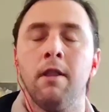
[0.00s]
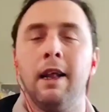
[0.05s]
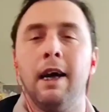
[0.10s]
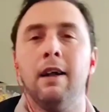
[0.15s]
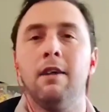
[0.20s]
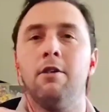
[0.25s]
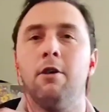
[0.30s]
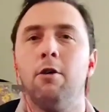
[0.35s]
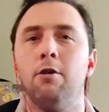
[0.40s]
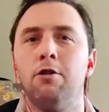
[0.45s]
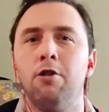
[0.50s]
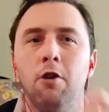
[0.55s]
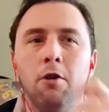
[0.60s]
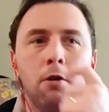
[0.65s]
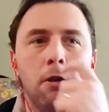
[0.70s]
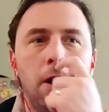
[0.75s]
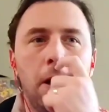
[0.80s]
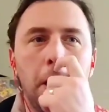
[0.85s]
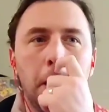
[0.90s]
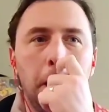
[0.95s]
That's old Joe
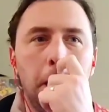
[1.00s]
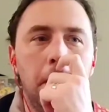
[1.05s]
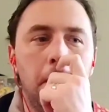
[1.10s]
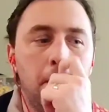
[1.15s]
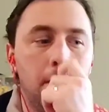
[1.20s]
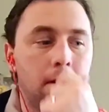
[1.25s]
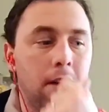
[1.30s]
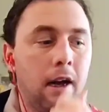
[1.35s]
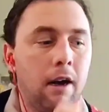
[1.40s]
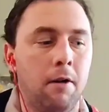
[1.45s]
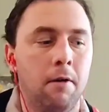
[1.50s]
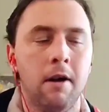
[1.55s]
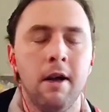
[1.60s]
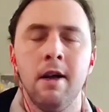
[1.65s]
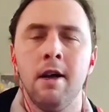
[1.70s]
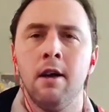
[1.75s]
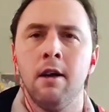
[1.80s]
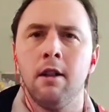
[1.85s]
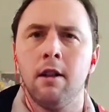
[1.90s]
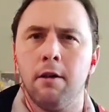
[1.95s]
Clark. You notice how
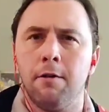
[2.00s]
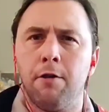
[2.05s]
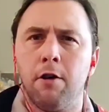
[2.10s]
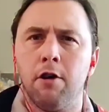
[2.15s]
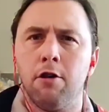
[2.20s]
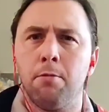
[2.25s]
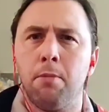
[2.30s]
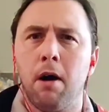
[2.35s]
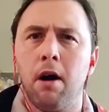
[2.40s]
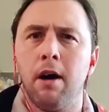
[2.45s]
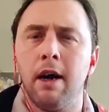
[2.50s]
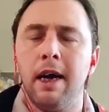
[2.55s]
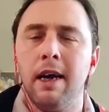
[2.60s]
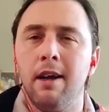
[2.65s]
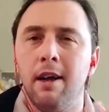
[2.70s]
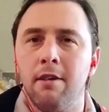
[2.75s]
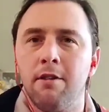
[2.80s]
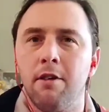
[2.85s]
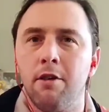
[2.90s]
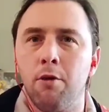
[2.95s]
the first part he
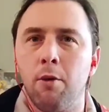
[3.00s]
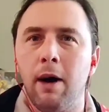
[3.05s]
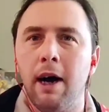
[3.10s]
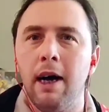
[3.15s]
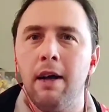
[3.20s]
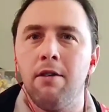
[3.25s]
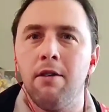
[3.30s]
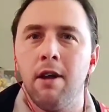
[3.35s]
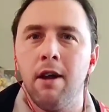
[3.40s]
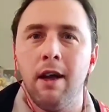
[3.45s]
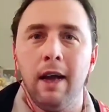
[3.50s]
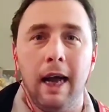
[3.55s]
does it twice,